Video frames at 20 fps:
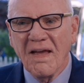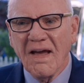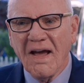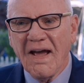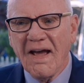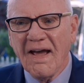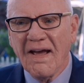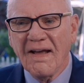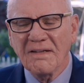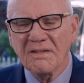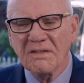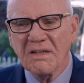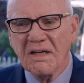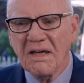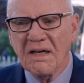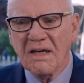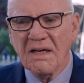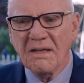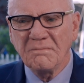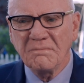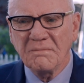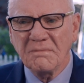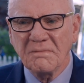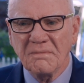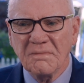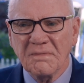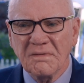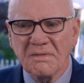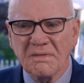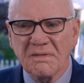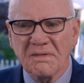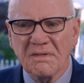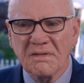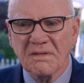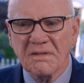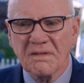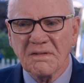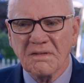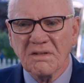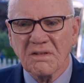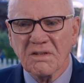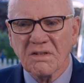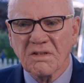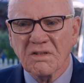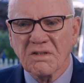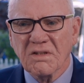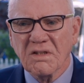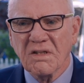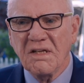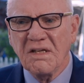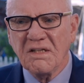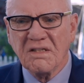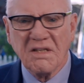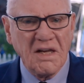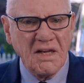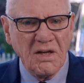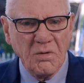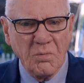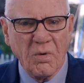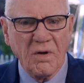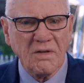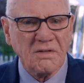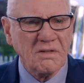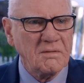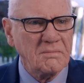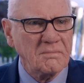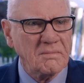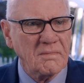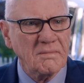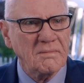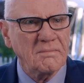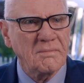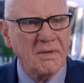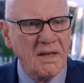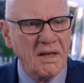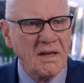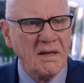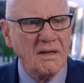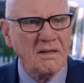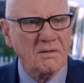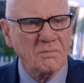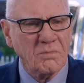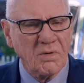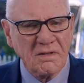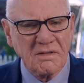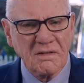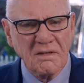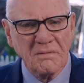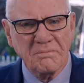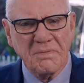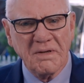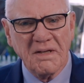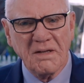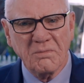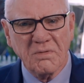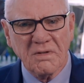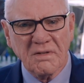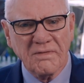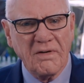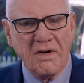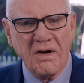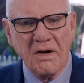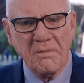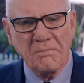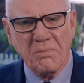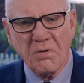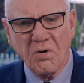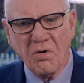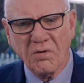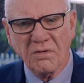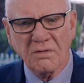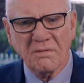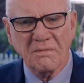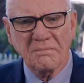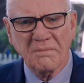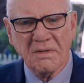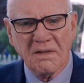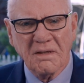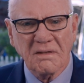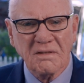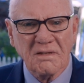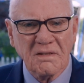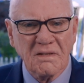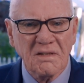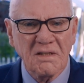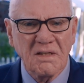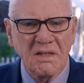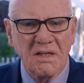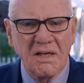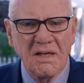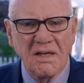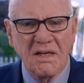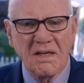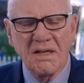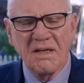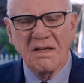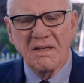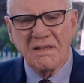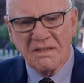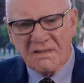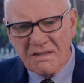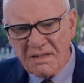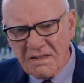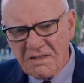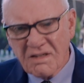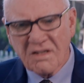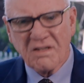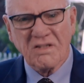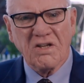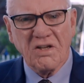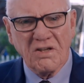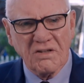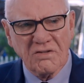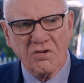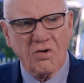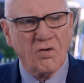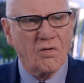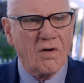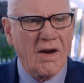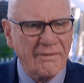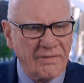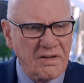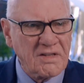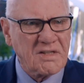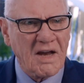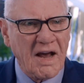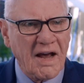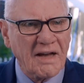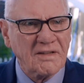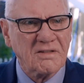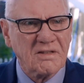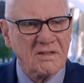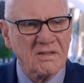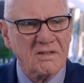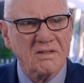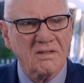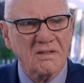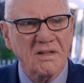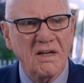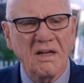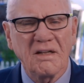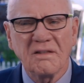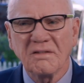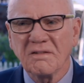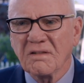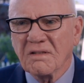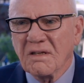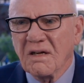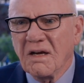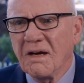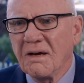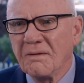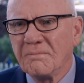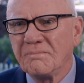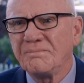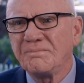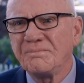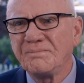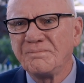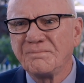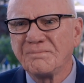And he said it wasn't big, but it was very important because there's a certain gravitas, and